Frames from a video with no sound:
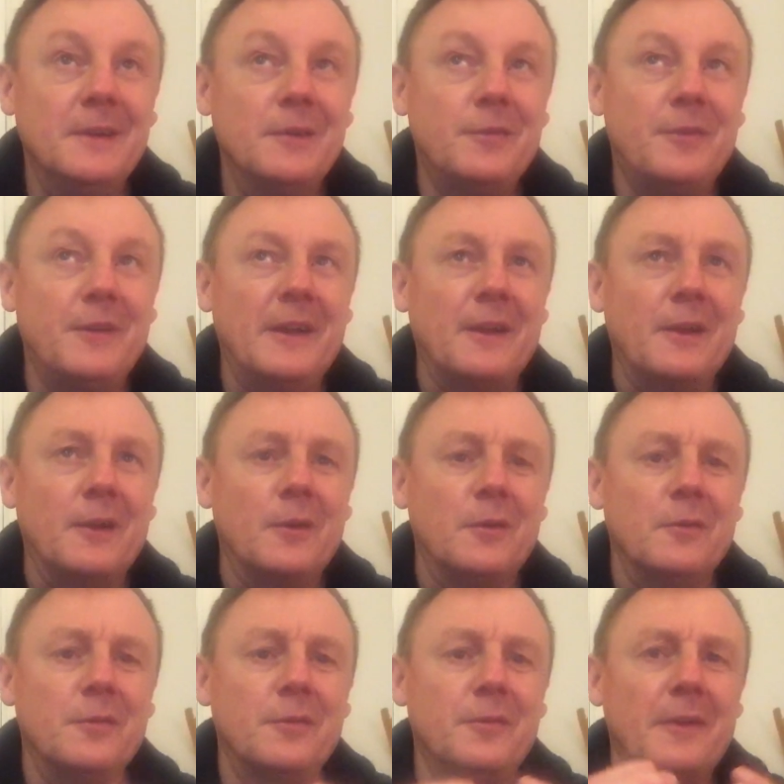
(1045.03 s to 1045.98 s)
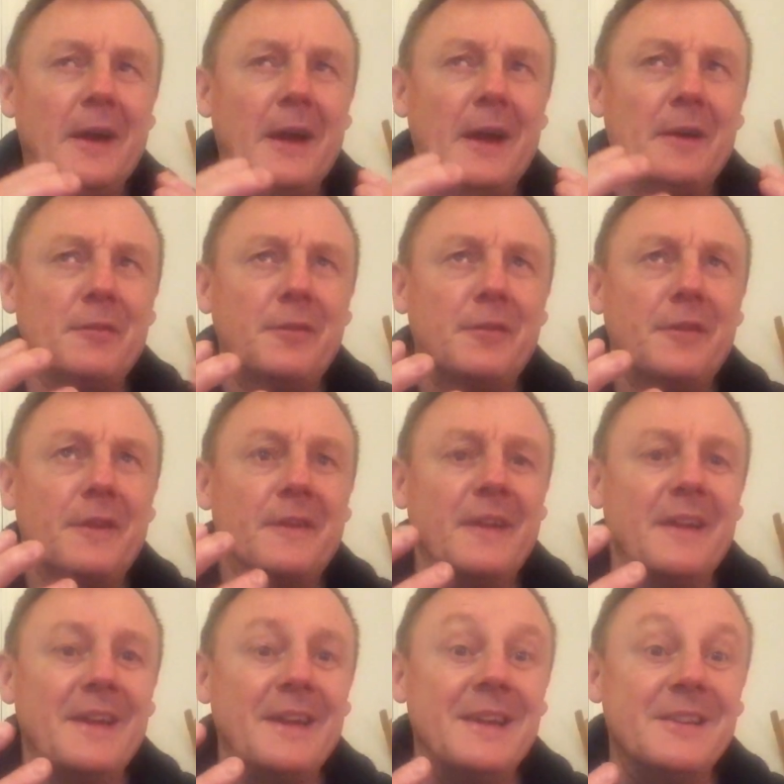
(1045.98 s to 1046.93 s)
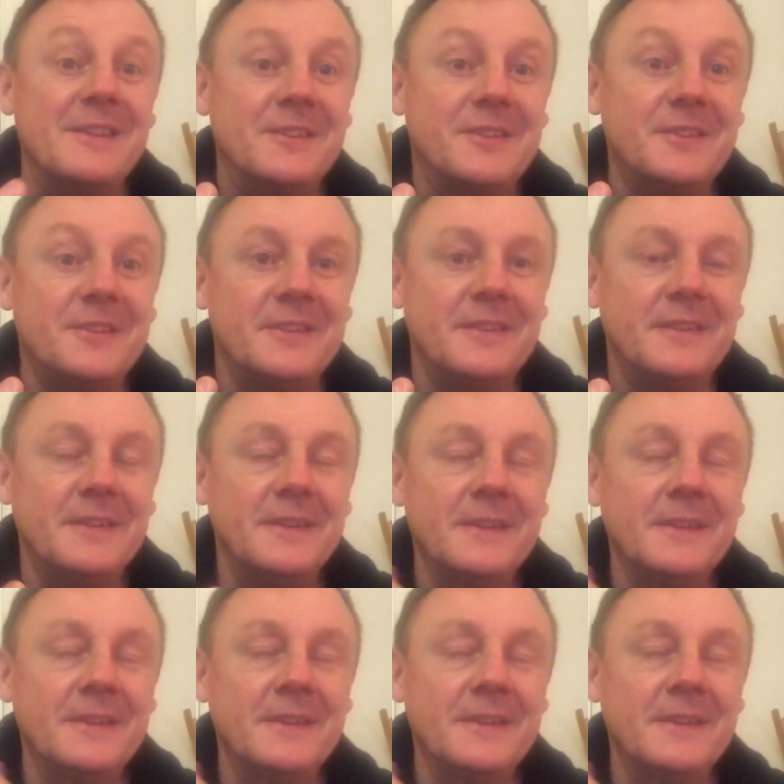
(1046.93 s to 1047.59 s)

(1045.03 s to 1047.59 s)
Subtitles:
feeling of everything that is.